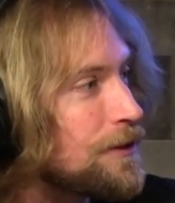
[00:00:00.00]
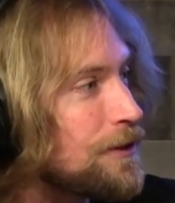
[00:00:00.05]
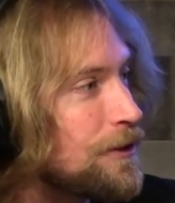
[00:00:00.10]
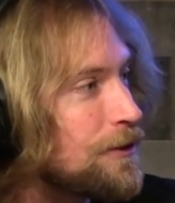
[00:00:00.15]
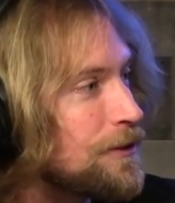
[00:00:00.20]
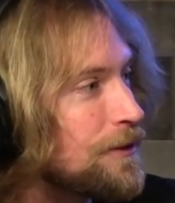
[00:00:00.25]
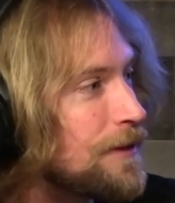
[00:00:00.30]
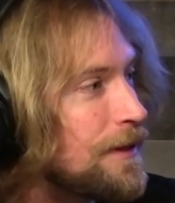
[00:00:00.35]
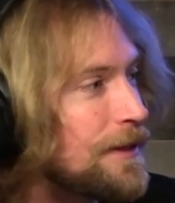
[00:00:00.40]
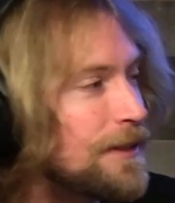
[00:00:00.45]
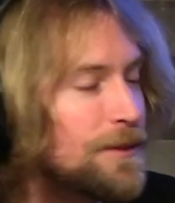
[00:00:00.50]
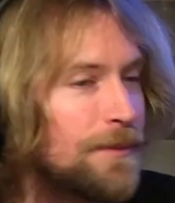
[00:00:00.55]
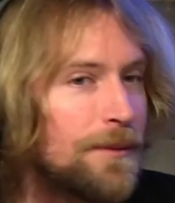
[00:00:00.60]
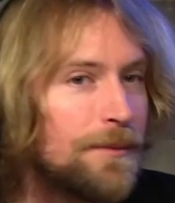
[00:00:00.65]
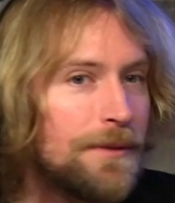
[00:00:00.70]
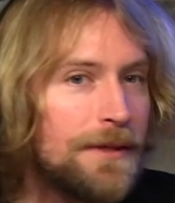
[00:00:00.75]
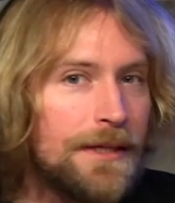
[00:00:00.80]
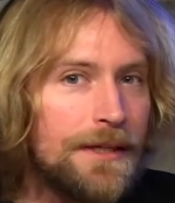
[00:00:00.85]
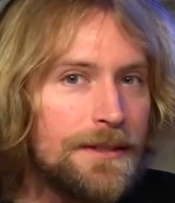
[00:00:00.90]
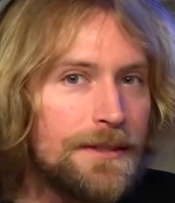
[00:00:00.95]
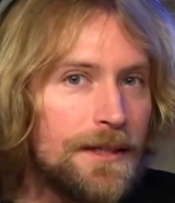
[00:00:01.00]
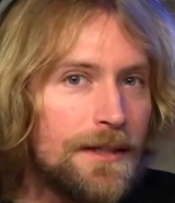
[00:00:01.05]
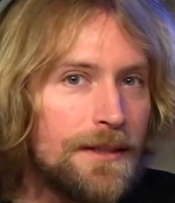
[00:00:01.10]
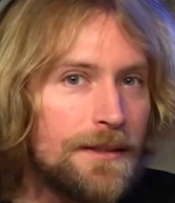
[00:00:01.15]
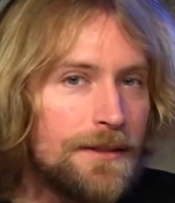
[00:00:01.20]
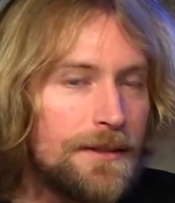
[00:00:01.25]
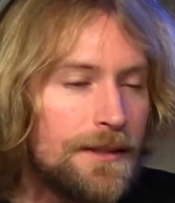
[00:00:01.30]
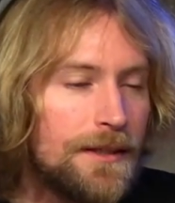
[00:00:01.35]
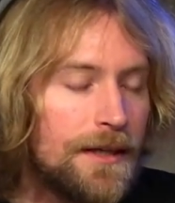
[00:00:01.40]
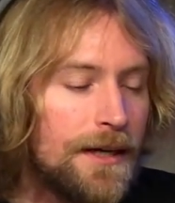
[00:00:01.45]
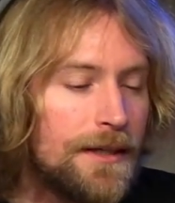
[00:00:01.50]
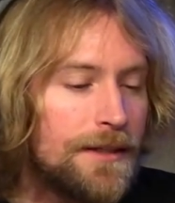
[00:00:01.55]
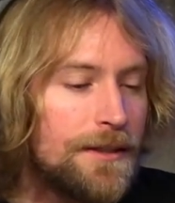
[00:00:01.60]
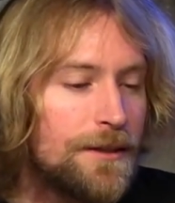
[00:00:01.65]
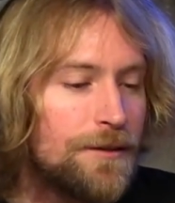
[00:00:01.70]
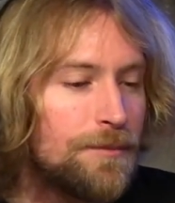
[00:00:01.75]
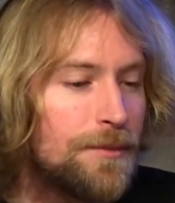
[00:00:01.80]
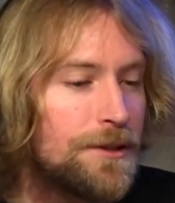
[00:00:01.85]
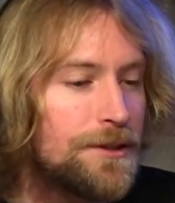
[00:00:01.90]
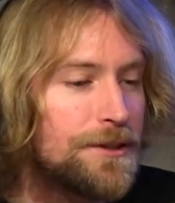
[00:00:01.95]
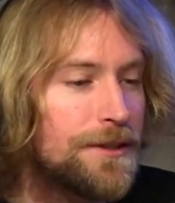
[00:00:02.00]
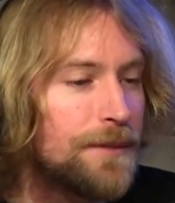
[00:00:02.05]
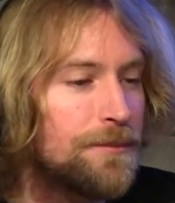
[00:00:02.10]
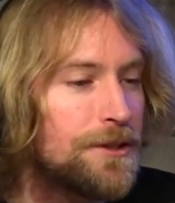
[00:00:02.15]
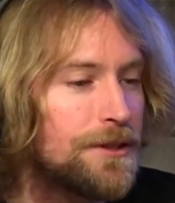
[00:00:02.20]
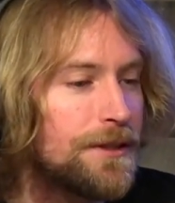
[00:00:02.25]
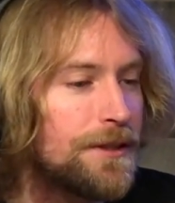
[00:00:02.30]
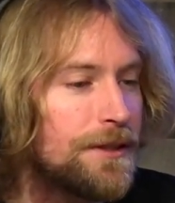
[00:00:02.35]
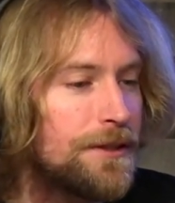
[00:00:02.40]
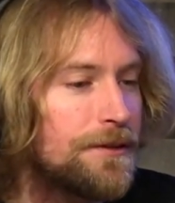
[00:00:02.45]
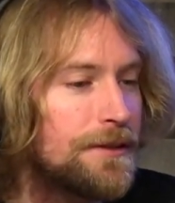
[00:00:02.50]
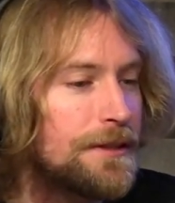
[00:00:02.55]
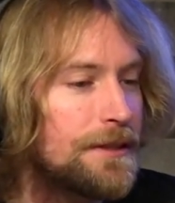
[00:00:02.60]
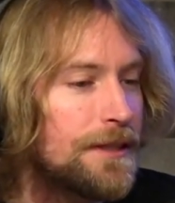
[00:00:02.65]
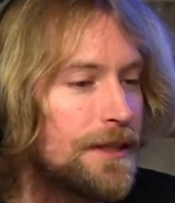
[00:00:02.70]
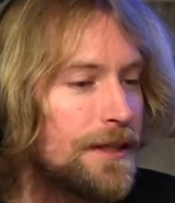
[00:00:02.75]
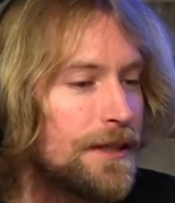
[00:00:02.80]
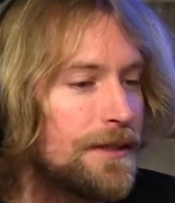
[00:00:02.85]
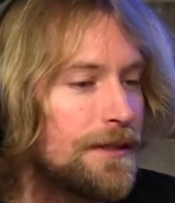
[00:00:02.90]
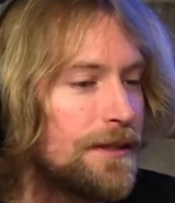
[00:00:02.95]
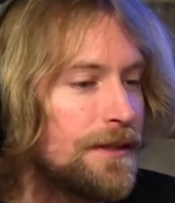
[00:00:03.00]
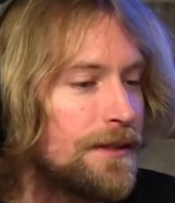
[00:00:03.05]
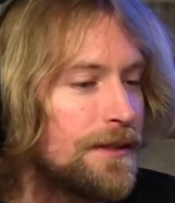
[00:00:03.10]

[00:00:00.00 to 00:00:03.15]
too. And this maybe hits on the idea of perception here is that,